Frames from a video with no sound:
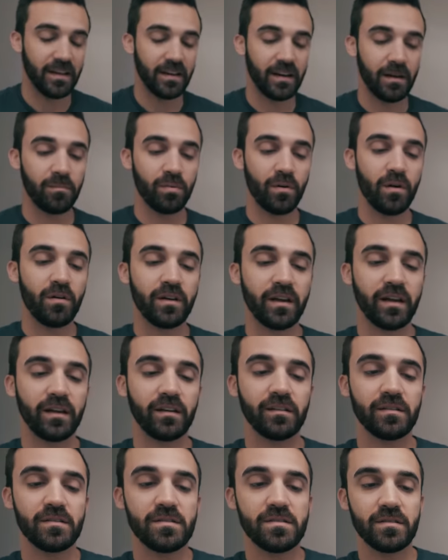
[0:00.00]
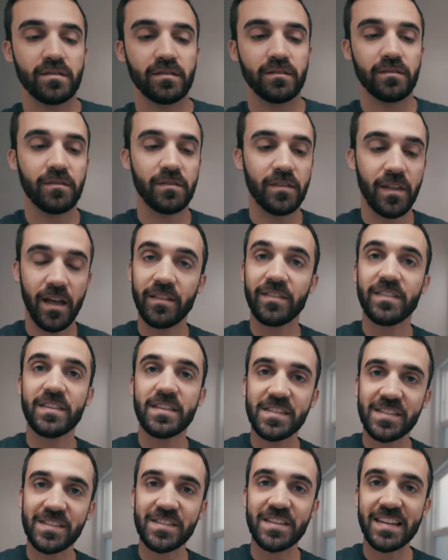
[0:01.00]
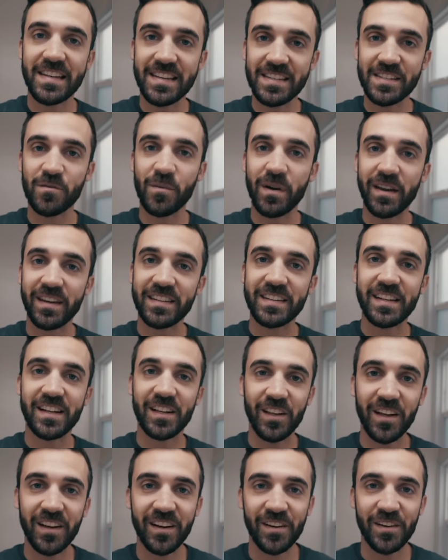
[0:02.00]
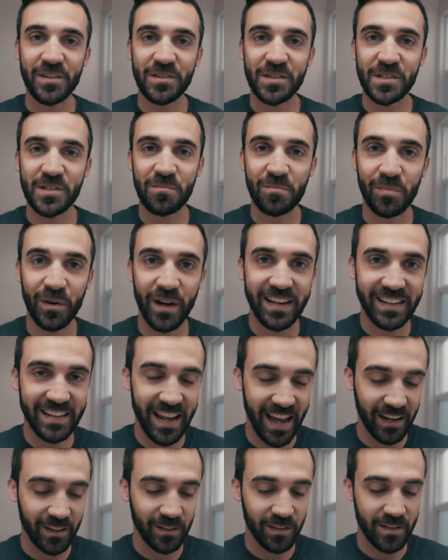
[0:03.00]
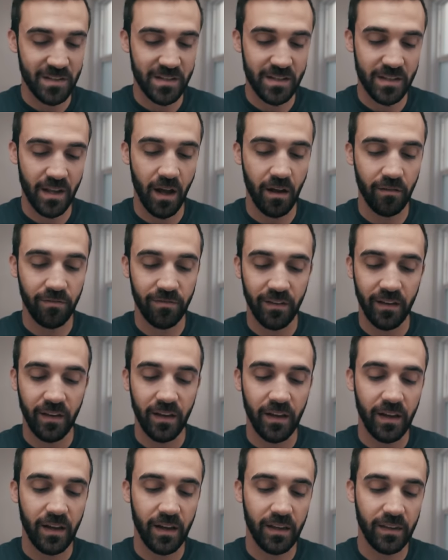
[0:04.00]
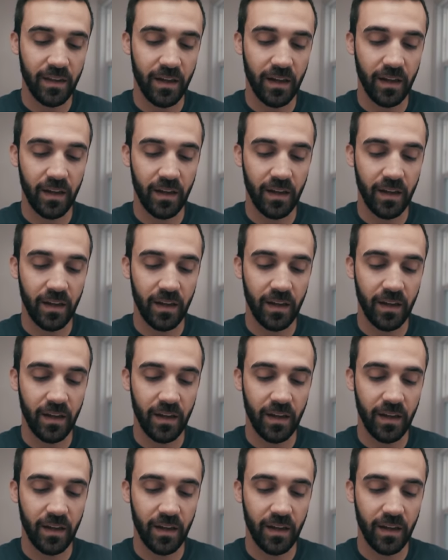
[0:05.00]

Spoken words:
And I broke it. This is the easy way to declutter. You just break Natalie's stuff, and